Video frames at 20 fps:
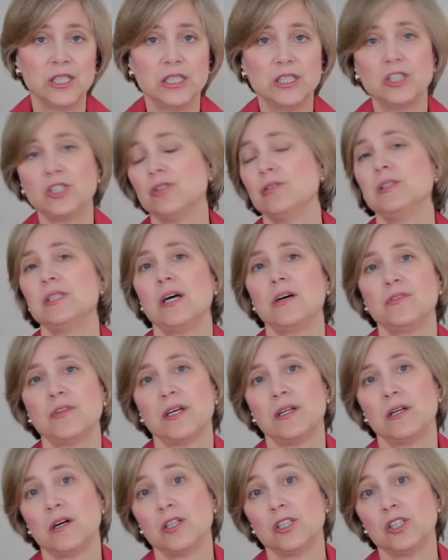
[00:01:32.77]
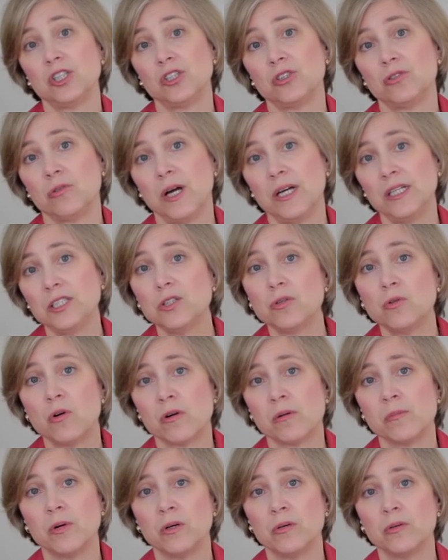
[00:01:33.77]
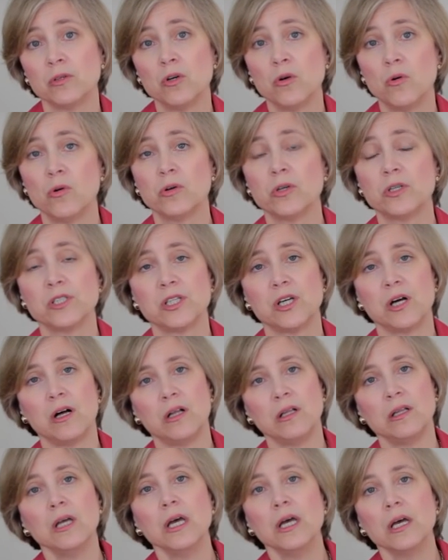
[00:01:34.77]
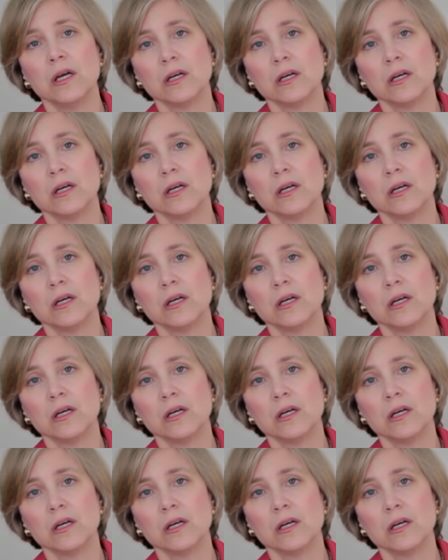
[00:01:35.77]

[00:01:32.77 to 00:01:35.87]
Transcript: It turns out that our stress hormone, cortisol,